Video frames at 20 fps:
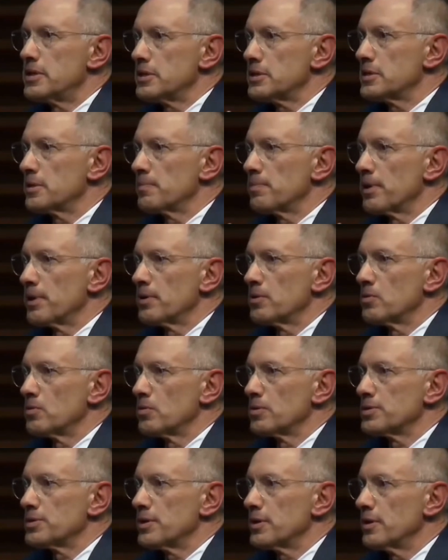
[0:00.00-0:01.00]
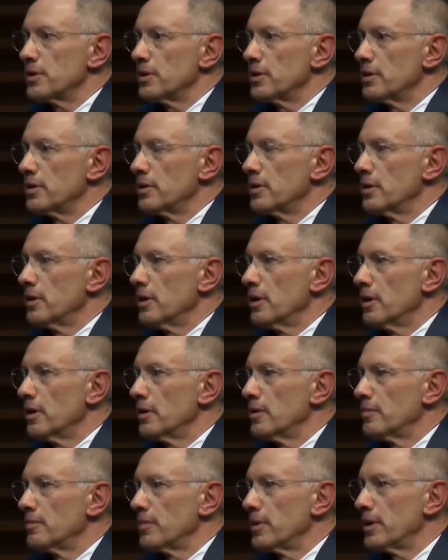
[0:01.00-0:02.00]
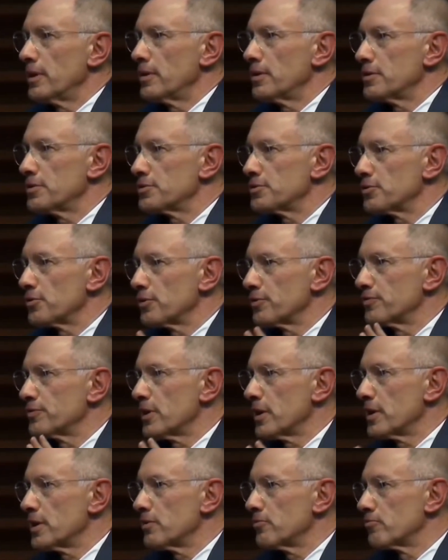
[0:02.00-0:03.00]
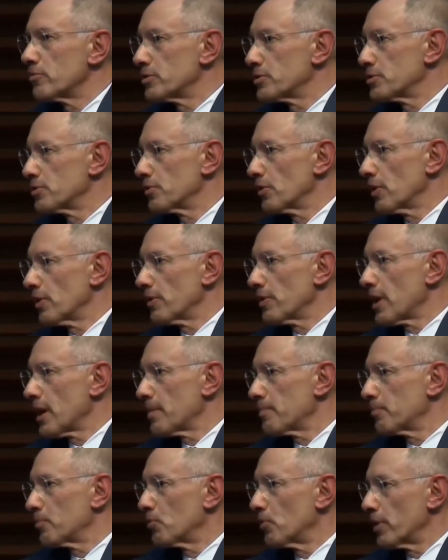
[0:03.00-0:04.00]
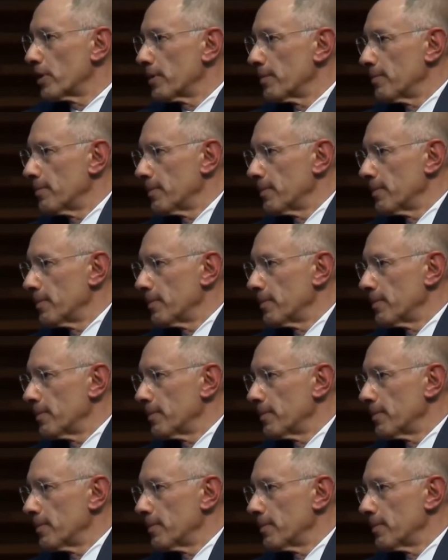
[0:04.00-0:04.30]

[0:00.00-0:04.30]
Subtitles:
disciplined was he in his sort of daily ritual at that point?